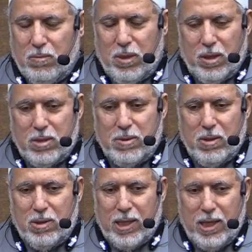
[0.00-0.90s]
May Allah
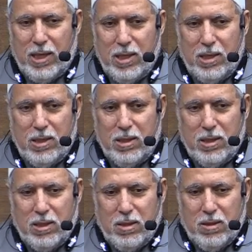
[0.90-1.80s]
subhanahu wa ta'ala
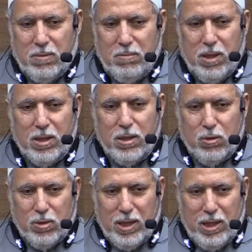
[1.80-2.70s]
make the
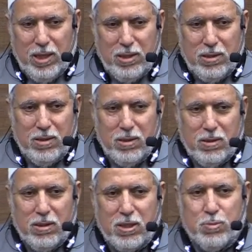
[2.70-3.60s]
Quran
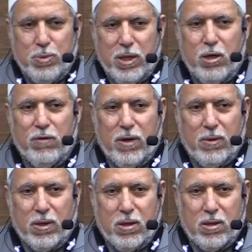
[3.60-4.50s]
the spring of
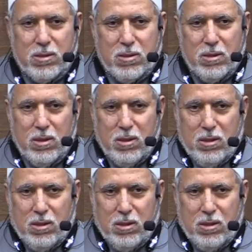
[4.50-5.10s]
our hearts.